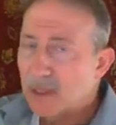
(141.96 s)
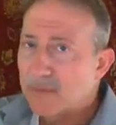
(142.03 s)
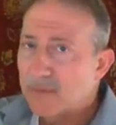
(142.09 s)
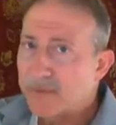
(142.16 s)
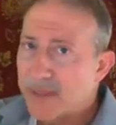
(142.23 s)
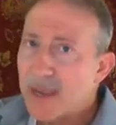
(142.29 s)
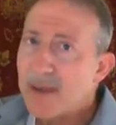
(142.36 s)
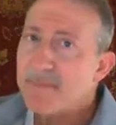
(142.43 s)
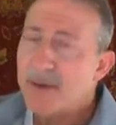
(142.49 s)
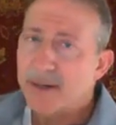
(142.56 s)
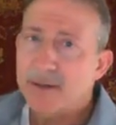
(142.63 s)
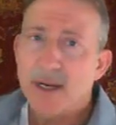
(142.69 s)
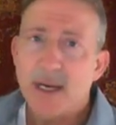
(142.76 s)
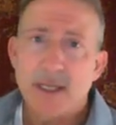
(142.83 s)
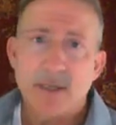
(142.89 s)
For that
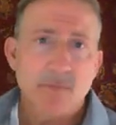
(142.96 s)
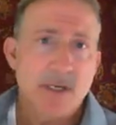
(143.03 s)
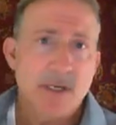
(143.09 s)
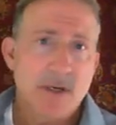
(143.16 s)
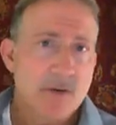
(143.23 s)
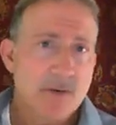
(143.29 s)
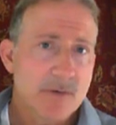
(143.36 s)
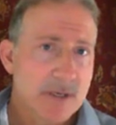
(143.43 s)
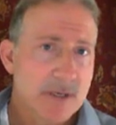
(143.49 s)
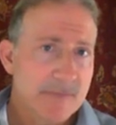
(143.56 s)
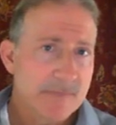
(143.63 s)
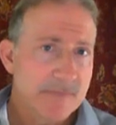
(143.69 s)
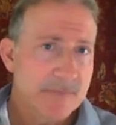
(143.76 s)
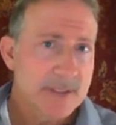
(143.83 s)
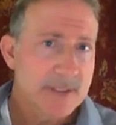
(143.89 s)
matter, how do we know
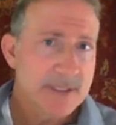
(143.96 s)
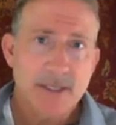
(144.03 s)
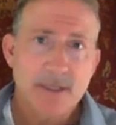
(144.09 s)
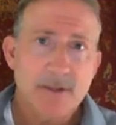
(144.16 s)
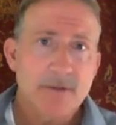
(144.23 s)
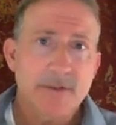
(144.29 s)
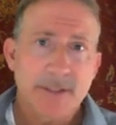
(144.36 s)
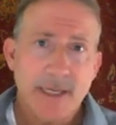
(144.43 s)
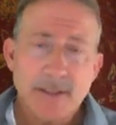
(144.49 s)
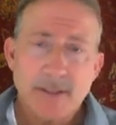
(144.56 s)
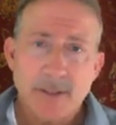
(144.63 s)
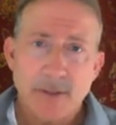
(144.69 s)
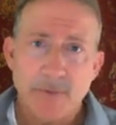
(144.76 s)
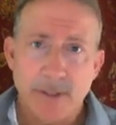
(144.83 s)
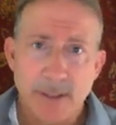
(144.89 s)
if the technical
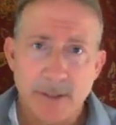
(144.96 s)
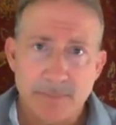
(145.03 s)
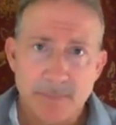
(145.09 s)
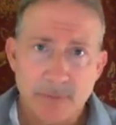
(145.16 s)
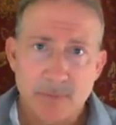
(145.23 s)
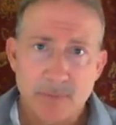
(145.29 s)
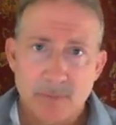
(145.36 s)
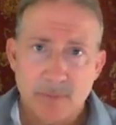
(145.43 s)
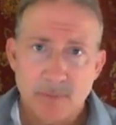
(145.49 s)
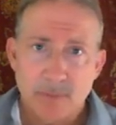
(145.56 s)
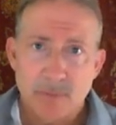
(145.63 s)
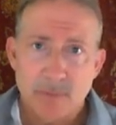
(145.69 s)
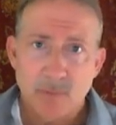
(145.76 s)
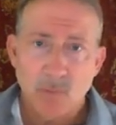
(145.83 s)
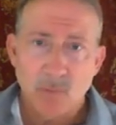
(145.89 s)
debt's going up?
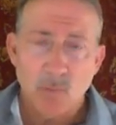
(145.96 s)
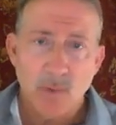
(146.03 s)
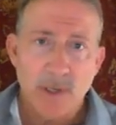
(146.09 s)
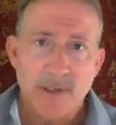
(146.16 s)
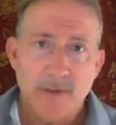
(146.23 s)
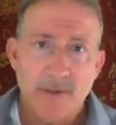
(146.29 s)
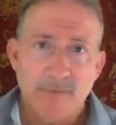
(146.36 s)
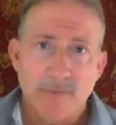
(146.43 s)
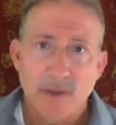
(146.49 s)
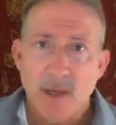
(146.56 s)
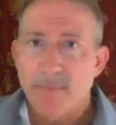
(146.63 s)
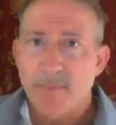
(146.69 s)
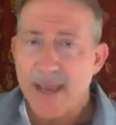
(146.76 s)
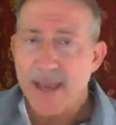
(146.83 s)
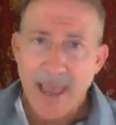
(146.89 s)
What if
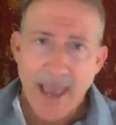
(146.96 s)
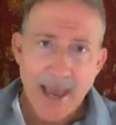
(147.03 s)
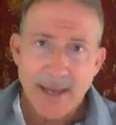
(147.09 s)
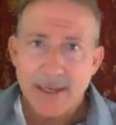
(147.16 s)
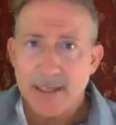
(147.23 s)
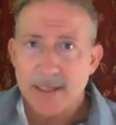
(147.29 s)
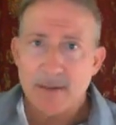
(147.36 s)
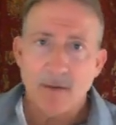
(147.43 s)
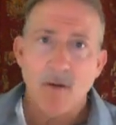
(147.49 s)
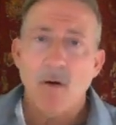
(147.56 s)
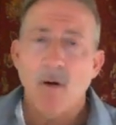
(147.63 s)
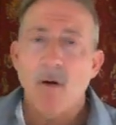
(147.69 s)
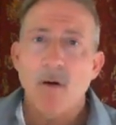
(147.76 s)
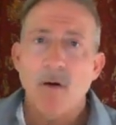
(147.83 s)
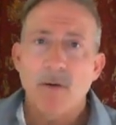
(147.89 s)
by adding
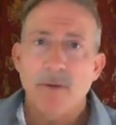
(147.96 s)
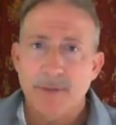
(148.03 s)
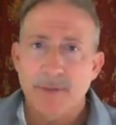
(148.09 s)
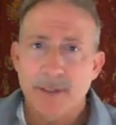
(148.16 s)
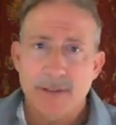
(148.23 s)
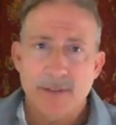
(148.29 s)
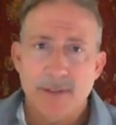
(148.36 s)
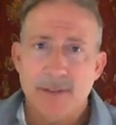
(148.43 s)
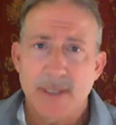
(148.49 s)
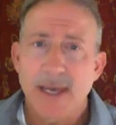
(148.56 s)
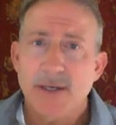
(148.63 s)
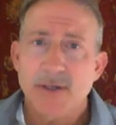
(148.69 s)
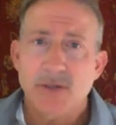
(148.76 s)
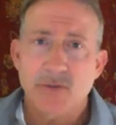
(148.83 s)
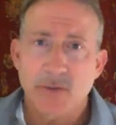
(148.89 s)
all this
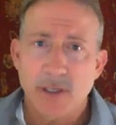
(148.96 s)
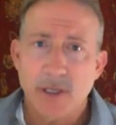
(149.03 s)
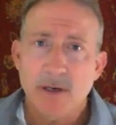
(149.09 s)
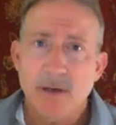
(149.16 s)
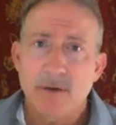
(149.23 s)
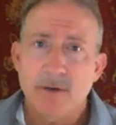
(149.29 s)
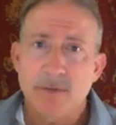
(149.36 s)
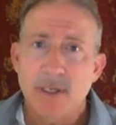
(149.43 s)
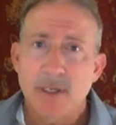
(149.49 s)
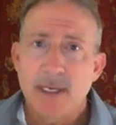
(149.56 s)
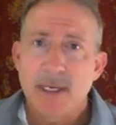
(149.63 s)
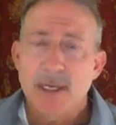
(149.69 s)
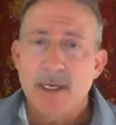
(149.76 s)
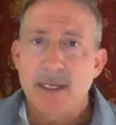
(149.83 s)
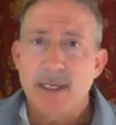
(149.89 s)
extra code,
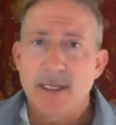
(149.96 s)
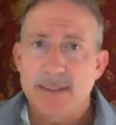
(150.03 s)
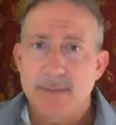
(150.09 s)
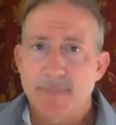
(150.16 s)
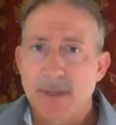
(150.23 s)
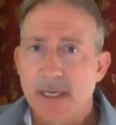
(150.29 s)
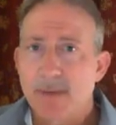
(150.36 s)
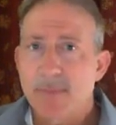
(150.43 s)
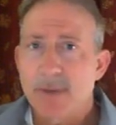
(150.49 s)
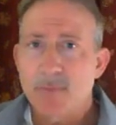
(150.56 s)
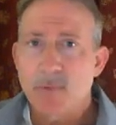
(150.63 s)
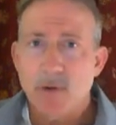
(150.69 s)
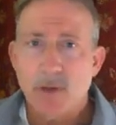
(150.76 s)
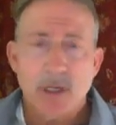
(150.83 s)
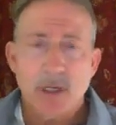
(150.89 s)
it's becoming
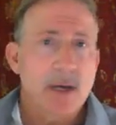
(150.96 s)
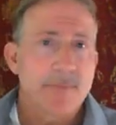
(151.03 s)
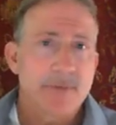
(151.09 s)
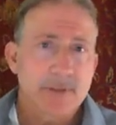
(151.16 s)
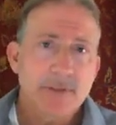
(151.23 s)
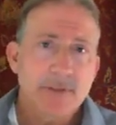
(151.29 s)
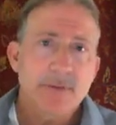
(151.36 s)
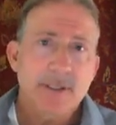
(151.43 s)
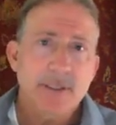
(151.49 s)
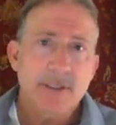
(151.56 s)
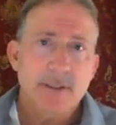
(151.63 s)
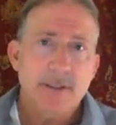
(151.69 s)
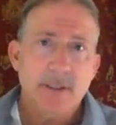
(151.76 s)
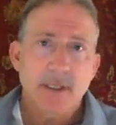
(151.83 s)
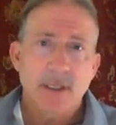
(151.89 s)
more convoluted,